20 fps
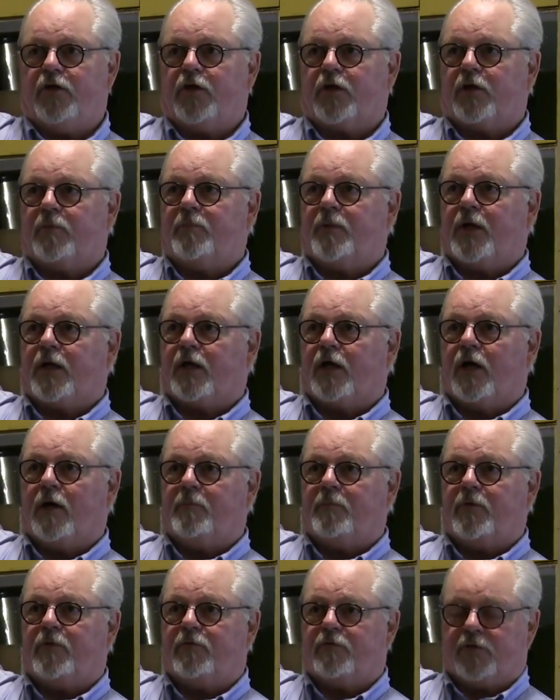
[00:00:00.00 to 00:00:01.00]
You could pick
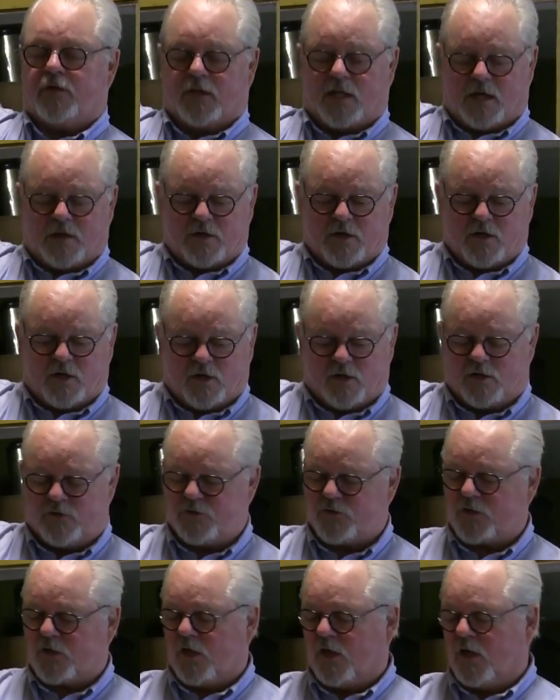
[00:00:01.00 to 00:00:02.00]
up and fill out an
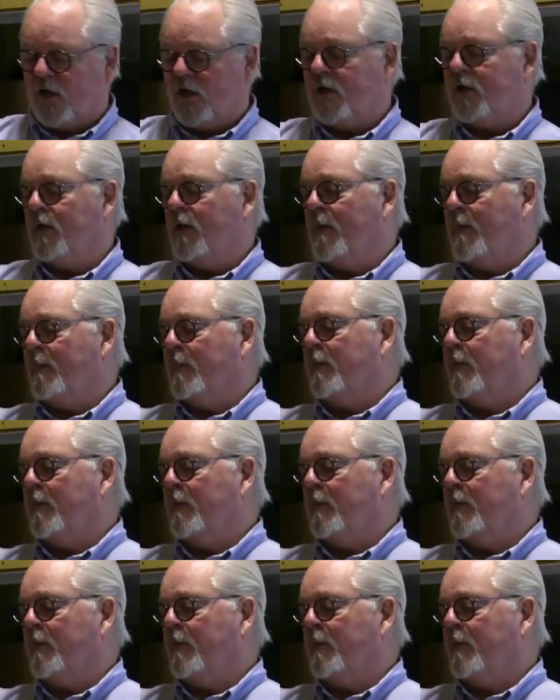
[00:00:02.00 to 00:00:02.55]
orange card